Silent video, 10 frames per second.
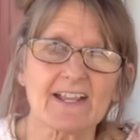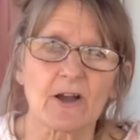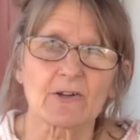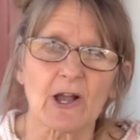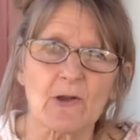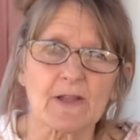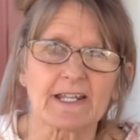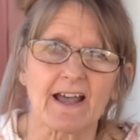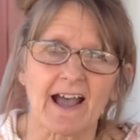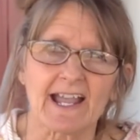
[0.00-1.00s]
Coco
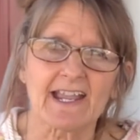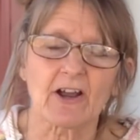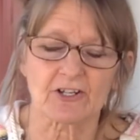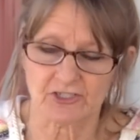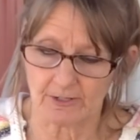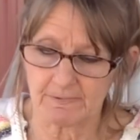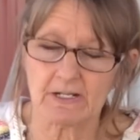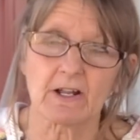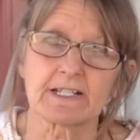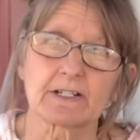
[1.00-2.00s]
and I are
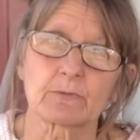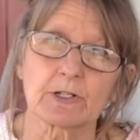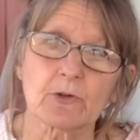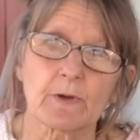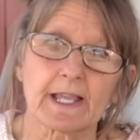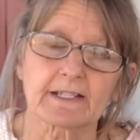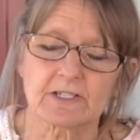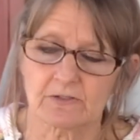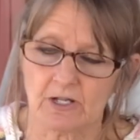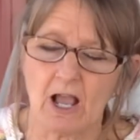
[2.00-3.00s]
jumping on here real quick
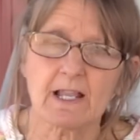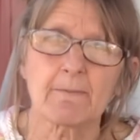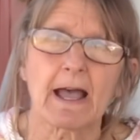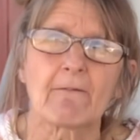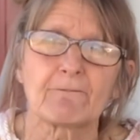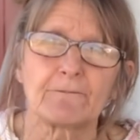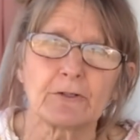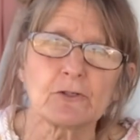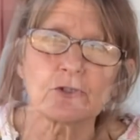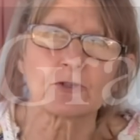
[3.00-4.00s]
to talk about
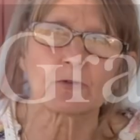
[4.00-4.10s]
food